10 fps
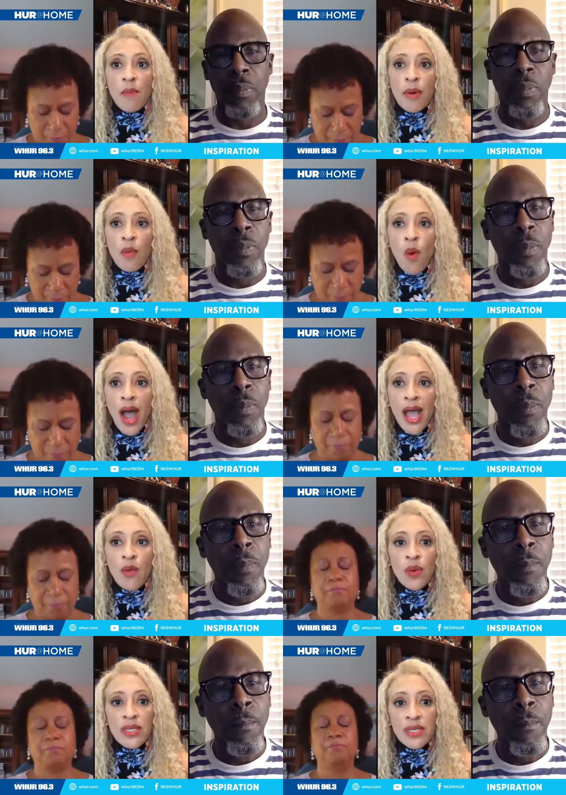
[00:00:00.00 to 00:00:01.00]
Speaker 1: but why
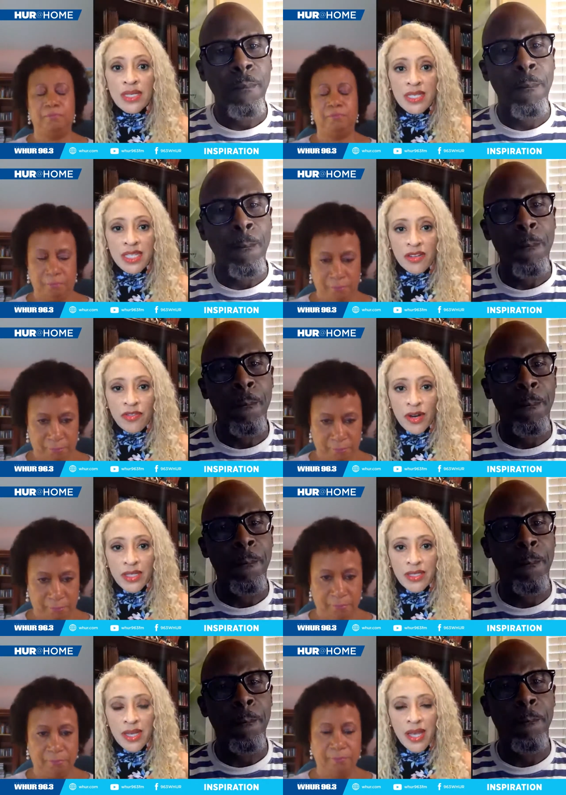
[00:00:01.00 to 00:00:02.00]
was it
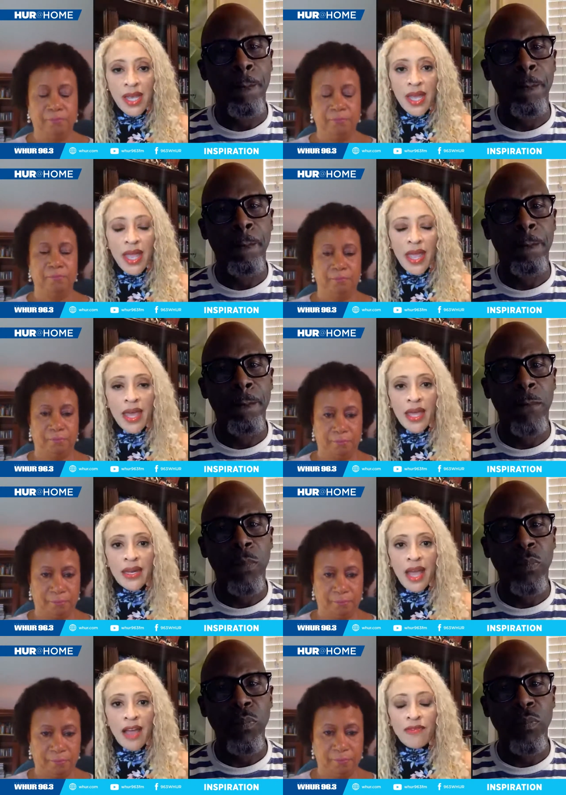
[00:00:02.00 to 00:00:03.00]
different?
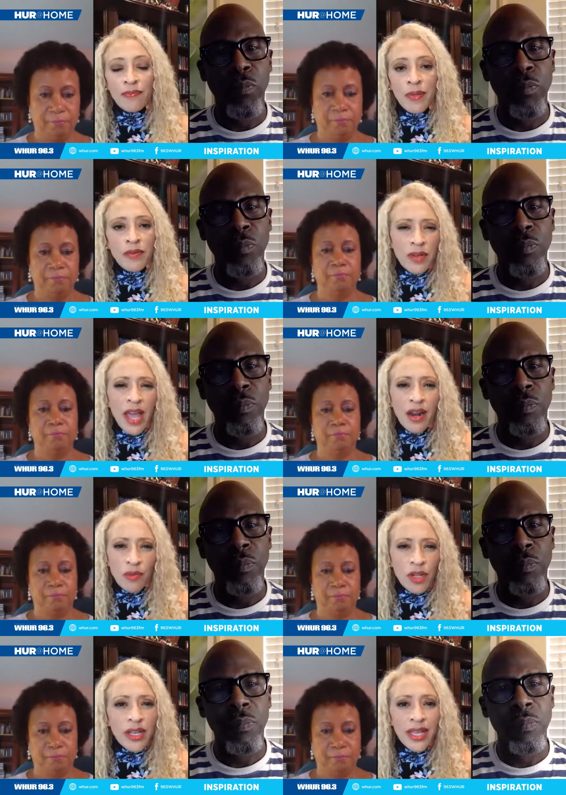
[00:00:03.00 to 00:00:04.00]
and I've been kind
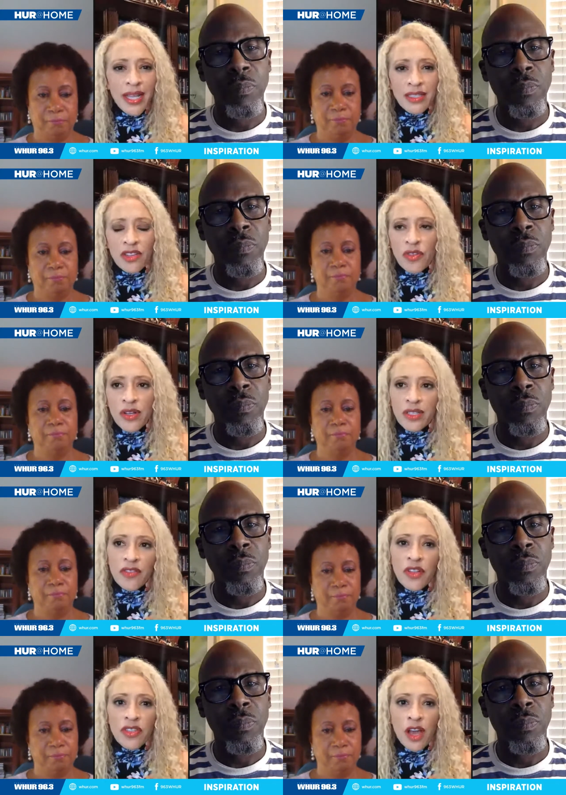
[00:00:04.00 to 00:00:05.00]
of looking at different
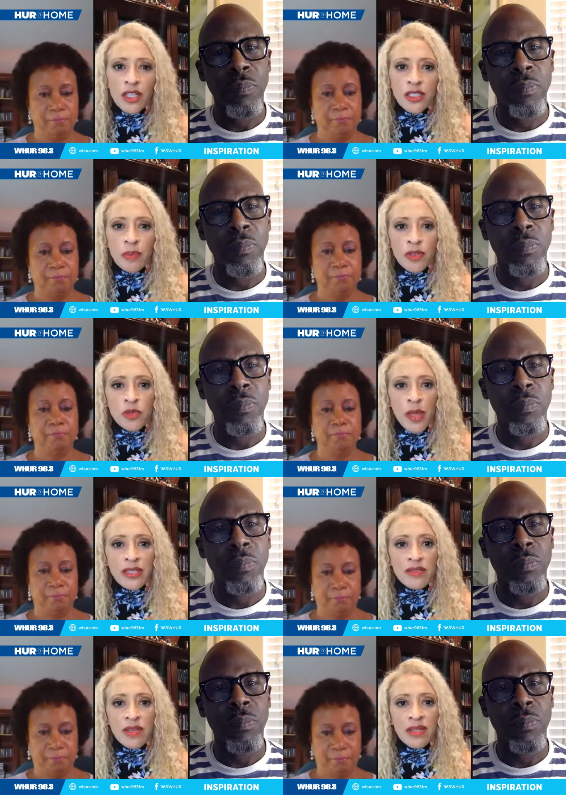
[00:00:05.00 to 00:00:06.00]
different thoughts and
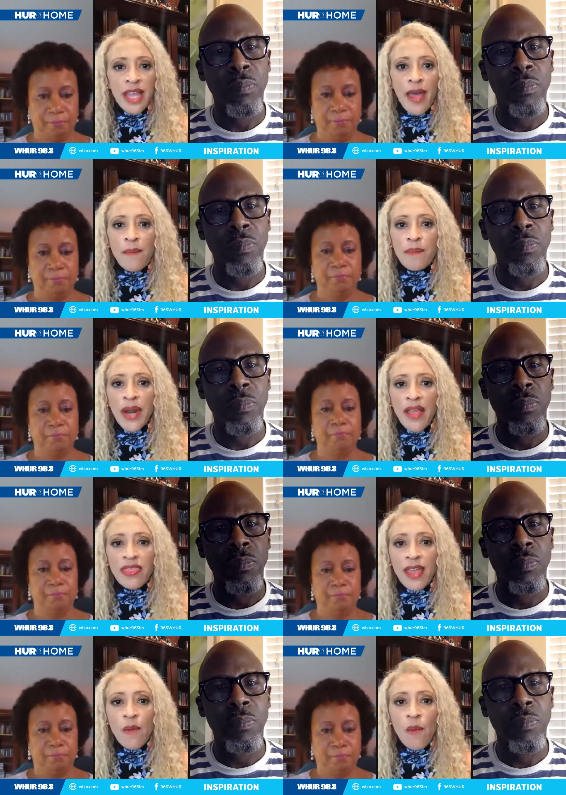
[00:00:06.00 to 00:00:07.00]
perspectives on that. But I
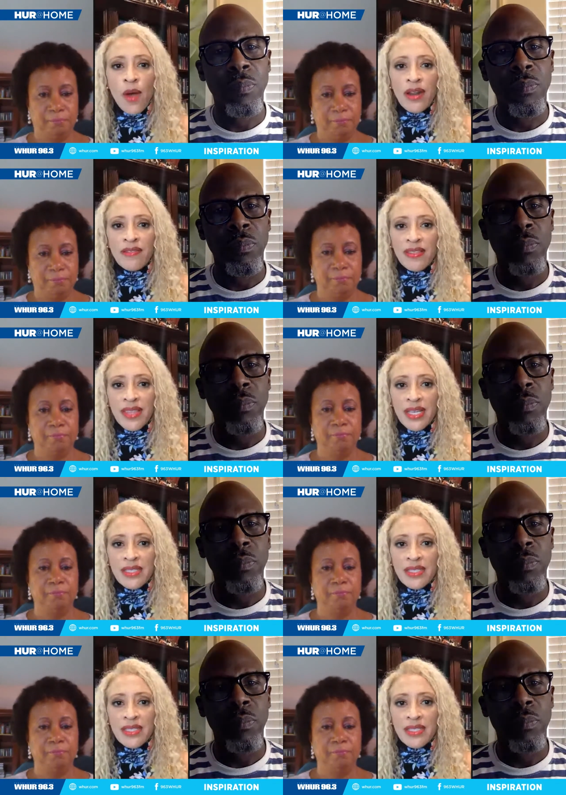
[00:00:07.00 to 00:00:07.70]
think one of the things